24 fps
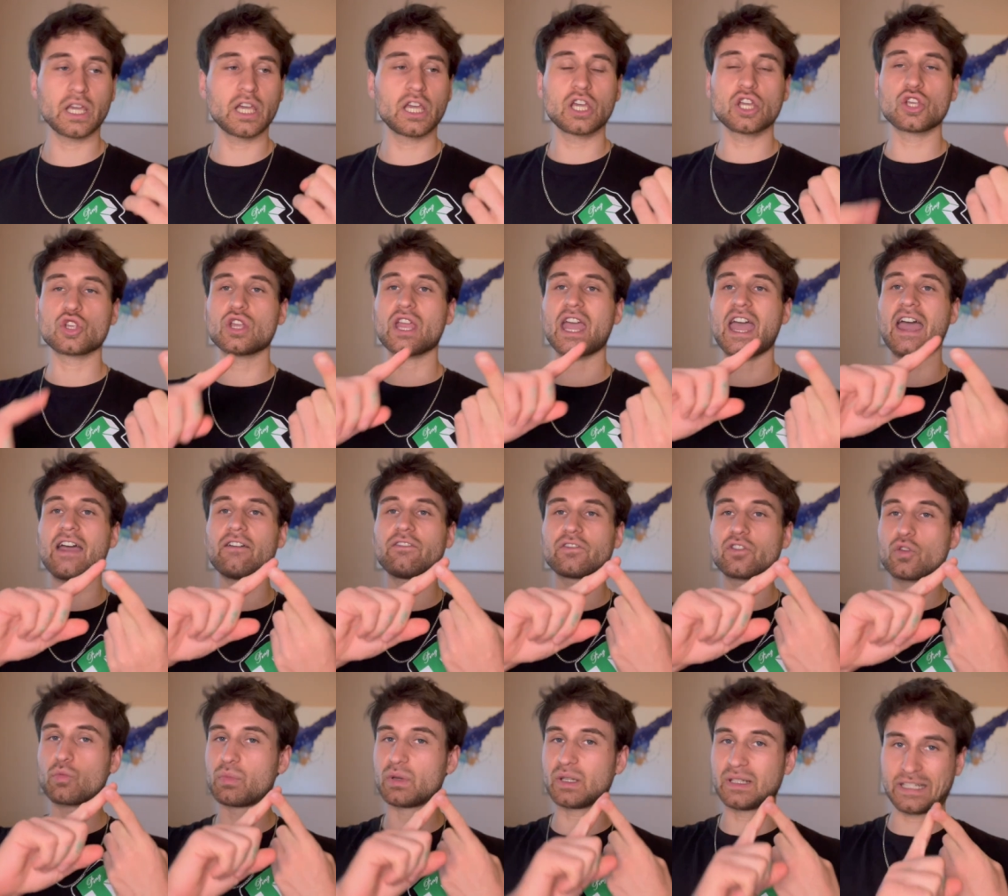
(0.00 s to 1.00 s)
you have to
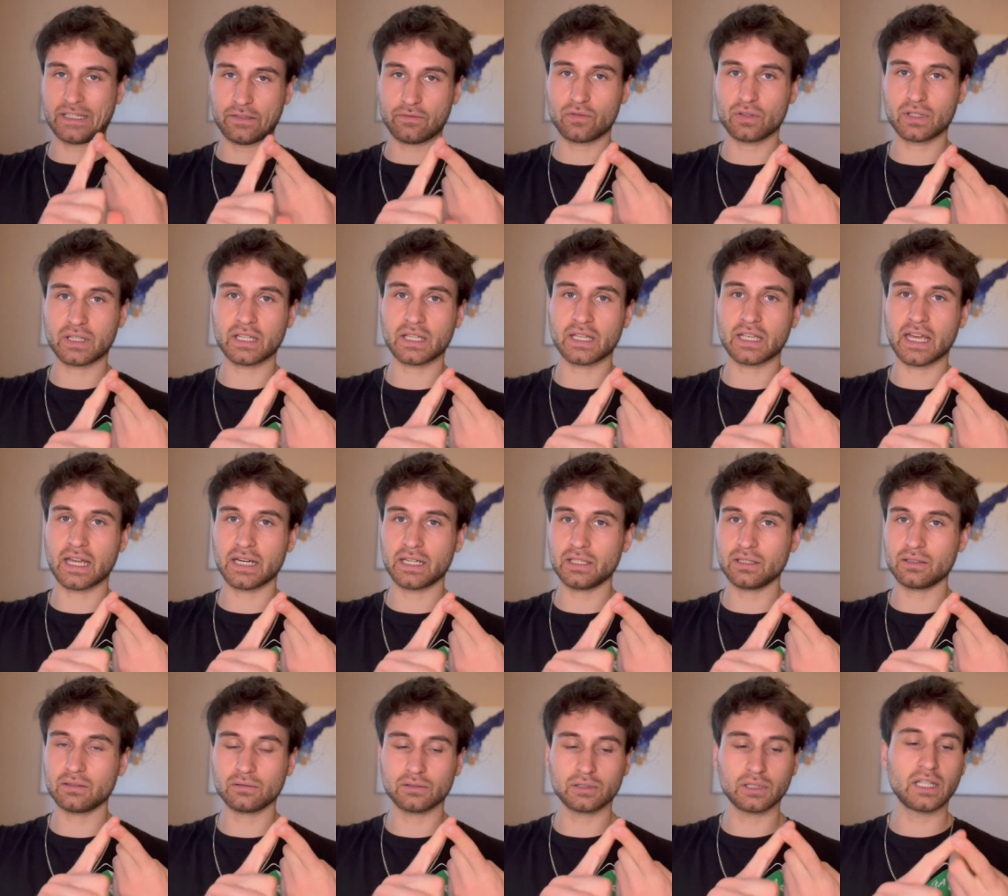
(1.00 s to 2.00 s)
believe you can get
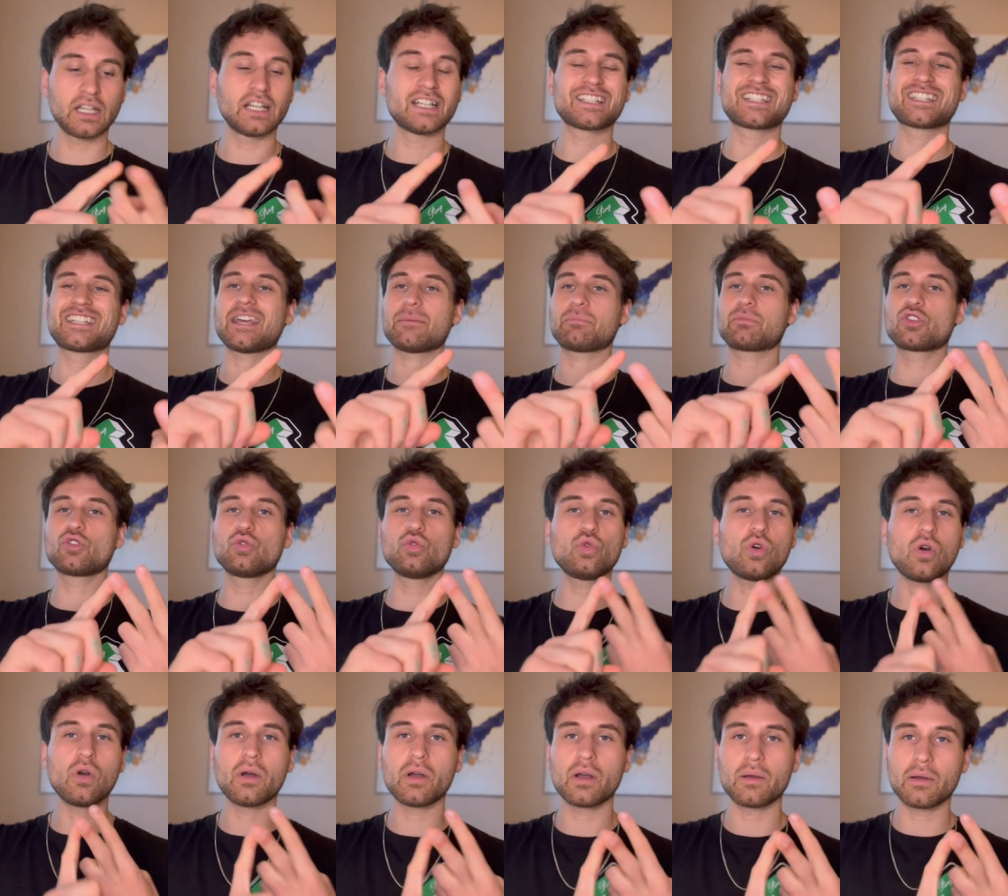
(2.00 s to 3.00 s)
it. Step
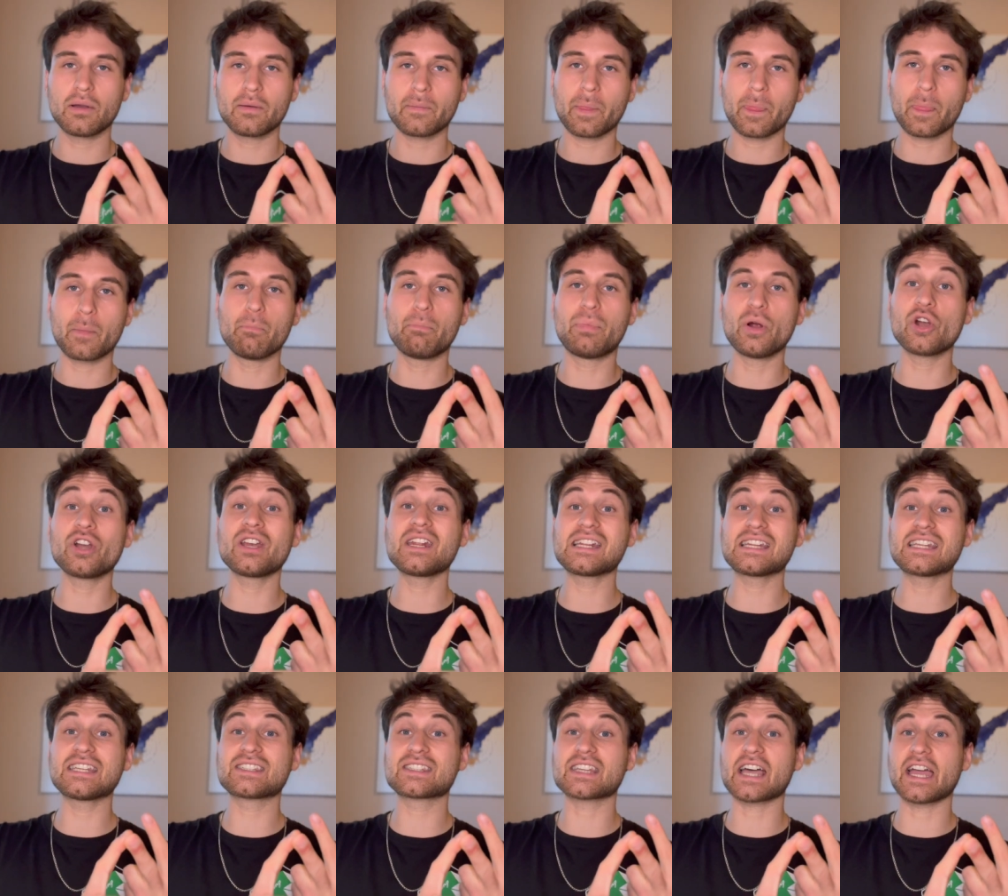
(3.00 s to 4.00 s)
two, burning
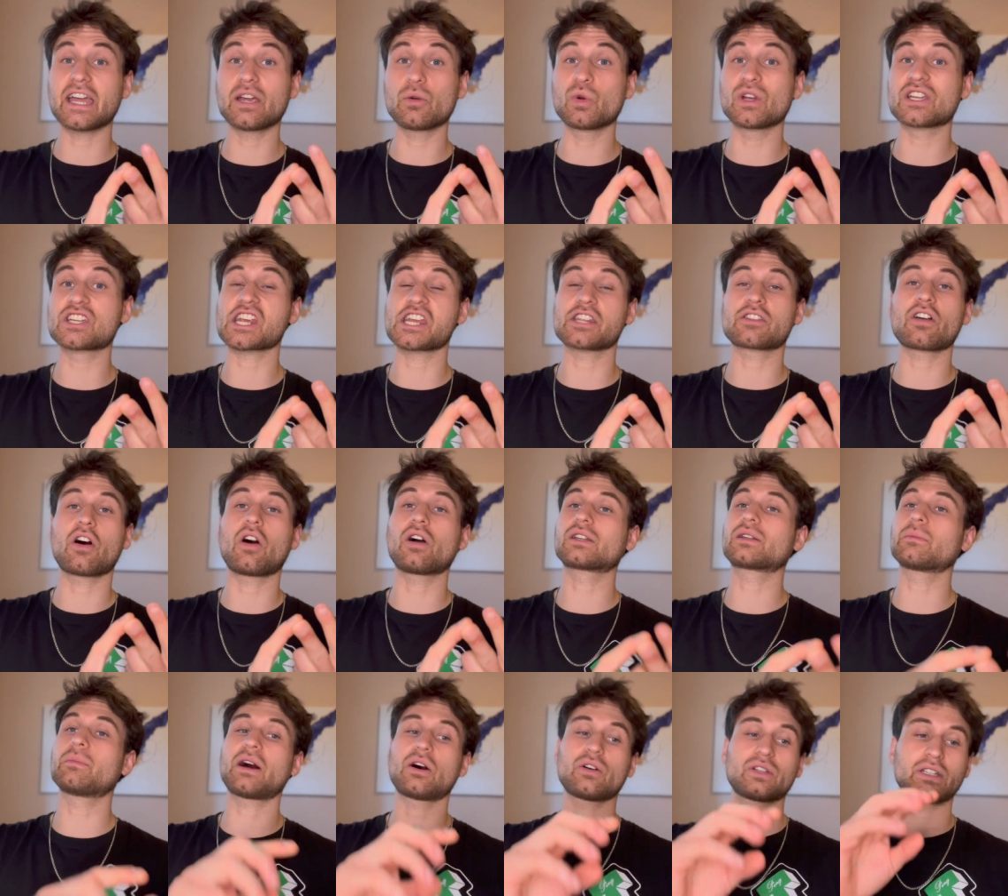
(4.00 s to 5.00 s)
desire, which I talked
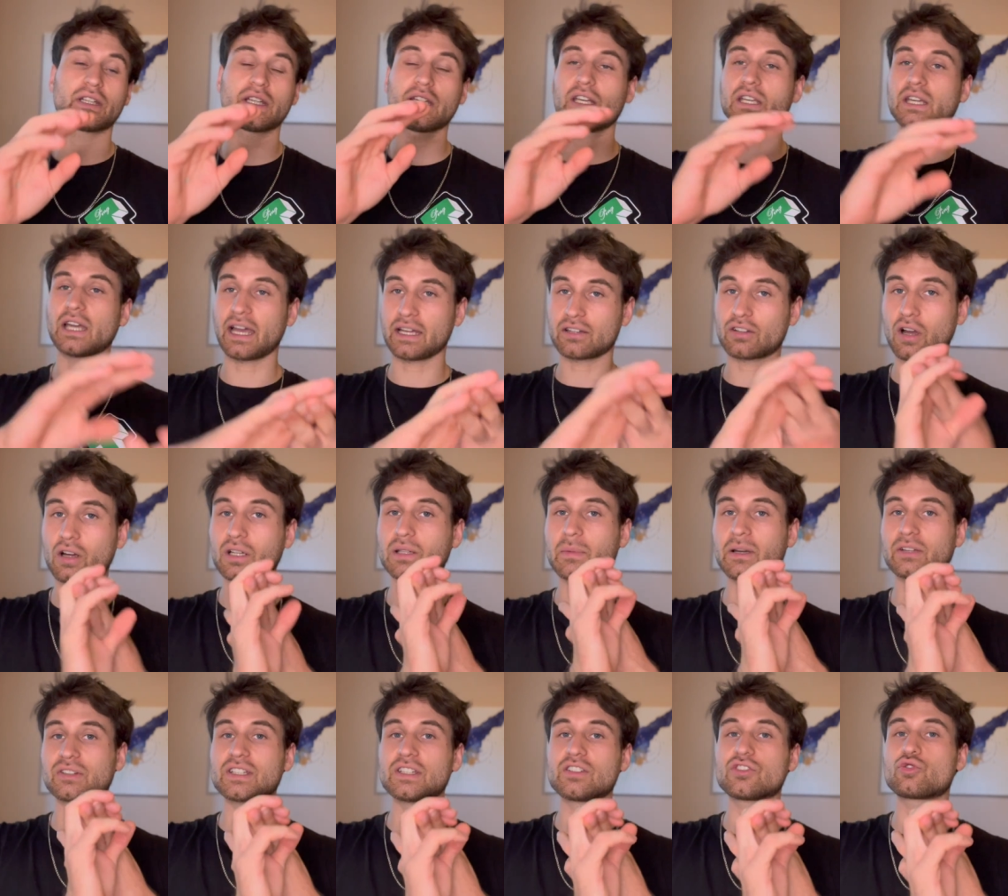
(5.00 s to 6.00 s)
about. I talked
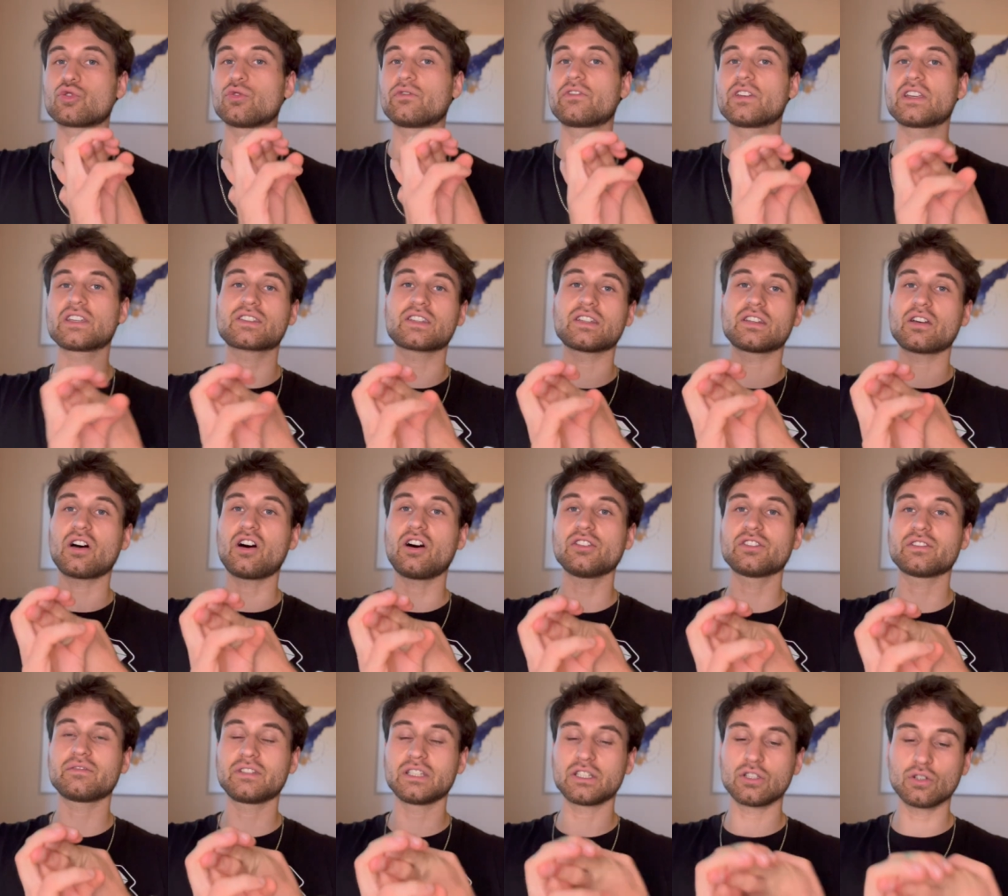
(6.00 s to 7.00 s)
about these two things in the other
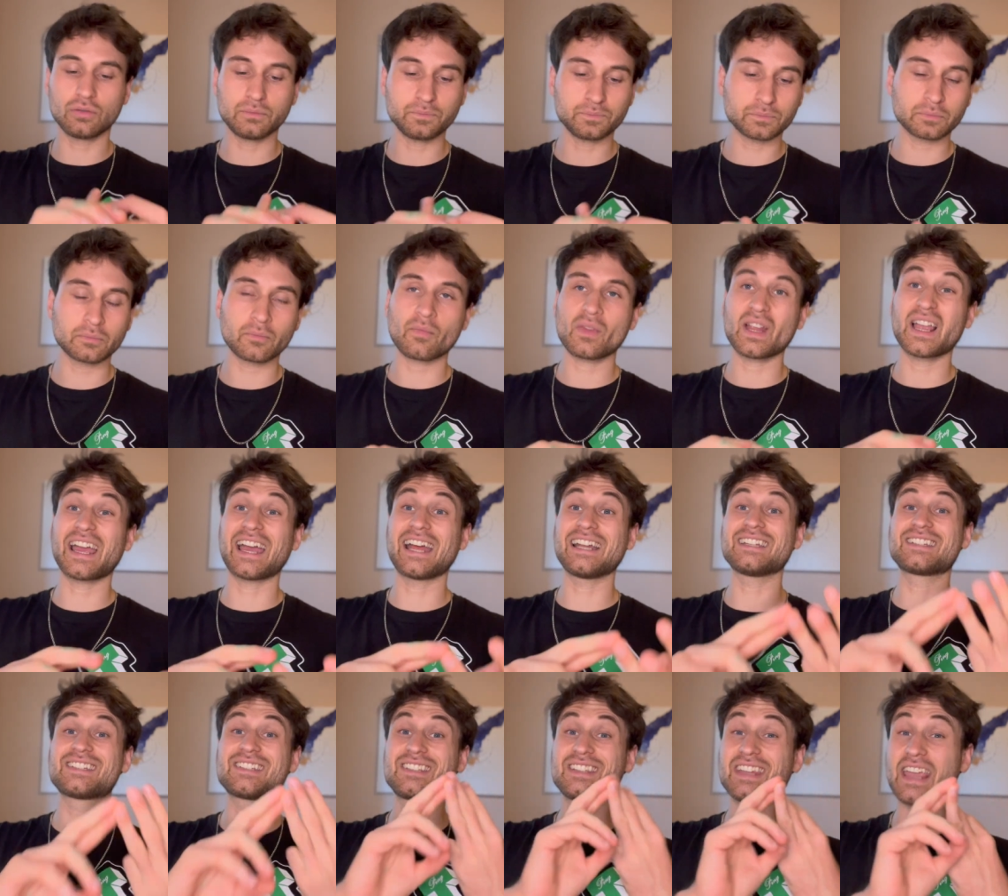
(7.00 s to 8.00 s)
video. And
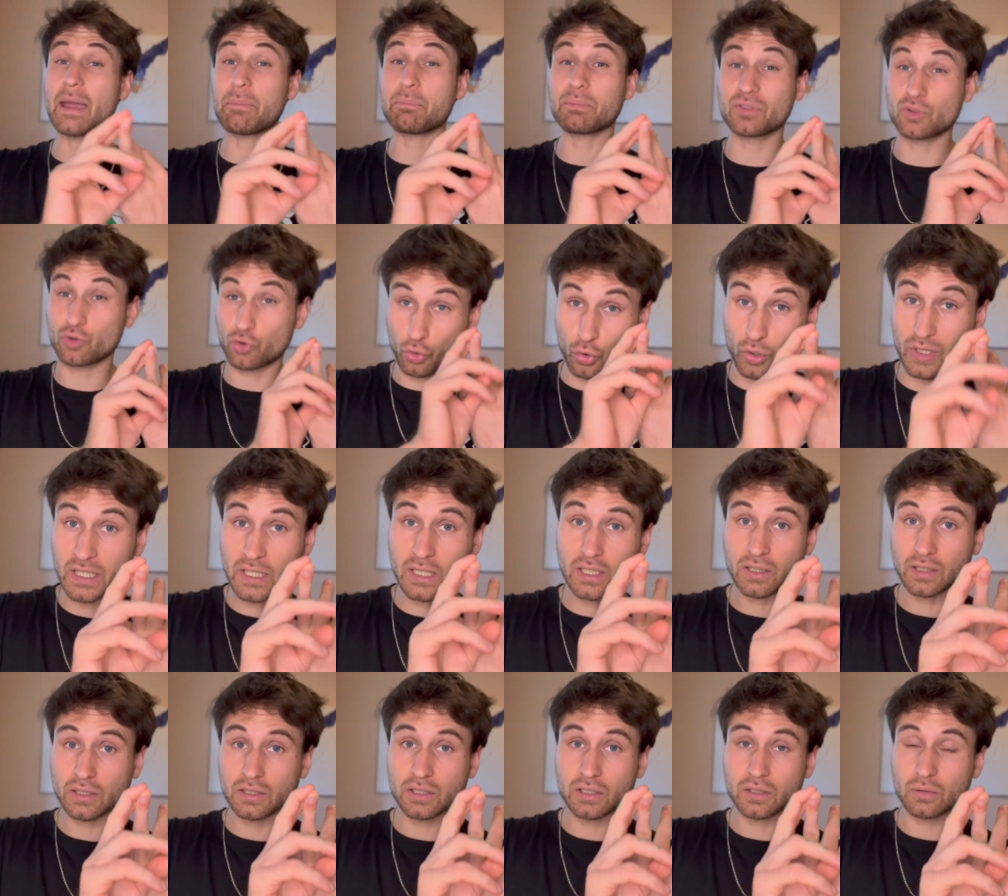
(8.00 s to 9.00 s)
step three,
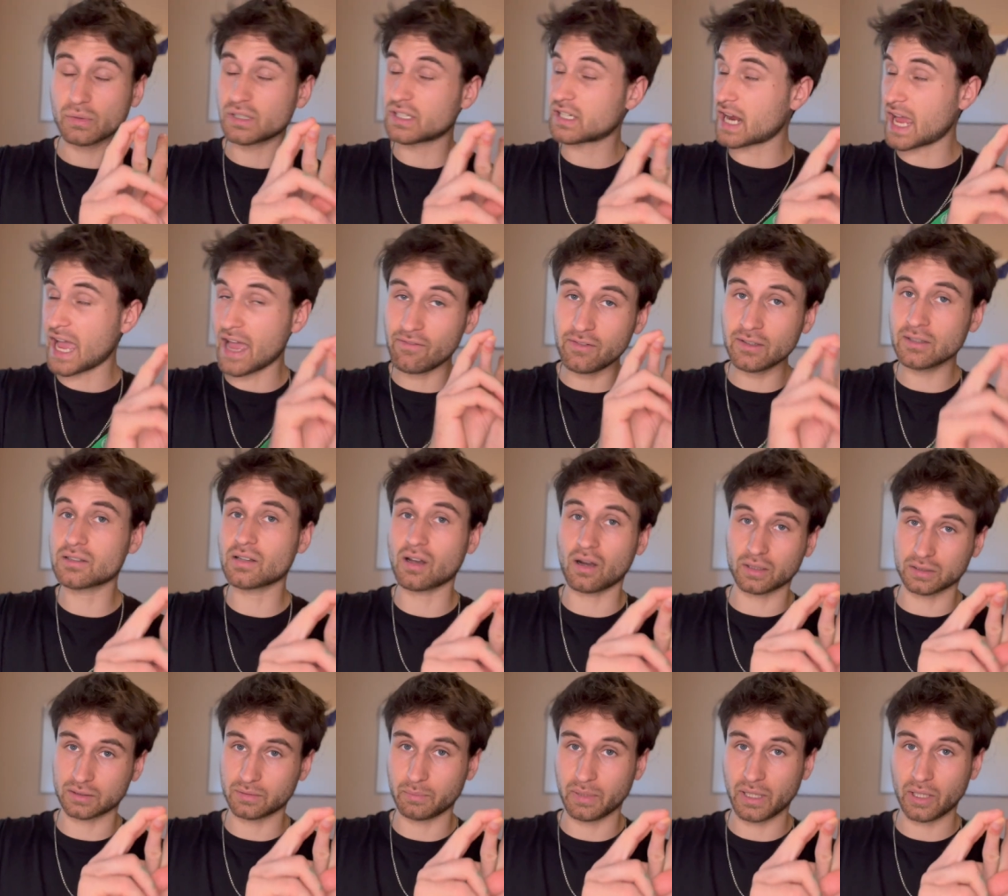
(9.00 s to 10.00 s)
which I haven't
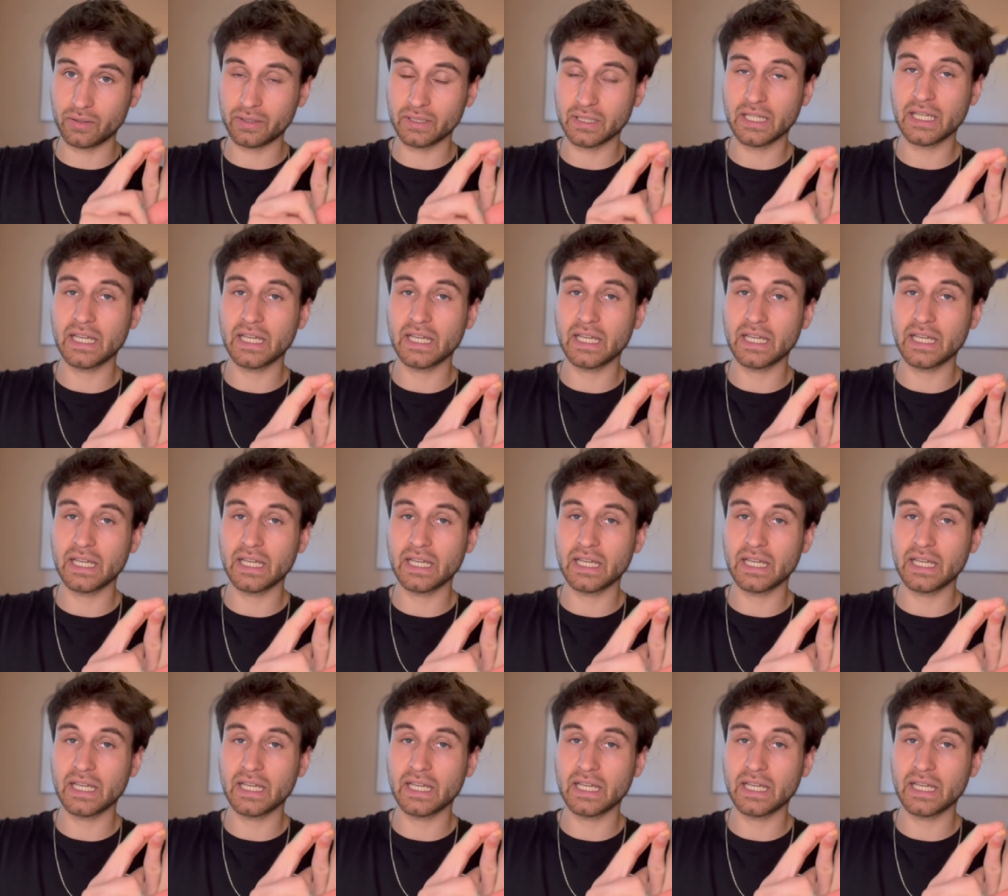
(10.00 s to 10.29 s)
talked about,